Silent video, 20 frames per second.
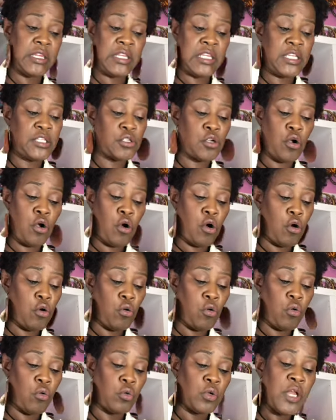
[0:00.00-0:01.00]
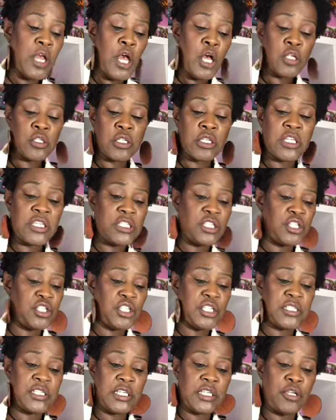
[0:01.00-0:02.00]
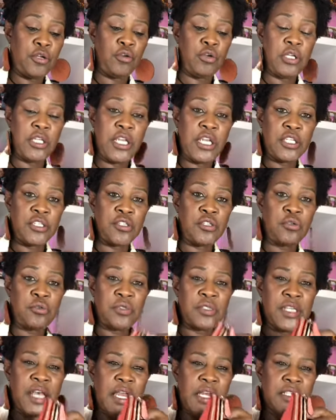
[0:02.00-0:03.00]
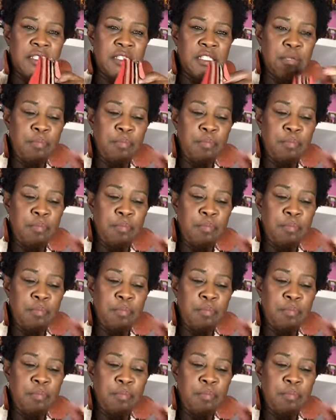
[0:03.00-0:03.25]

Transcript: these are old. So this is just literally a two-sided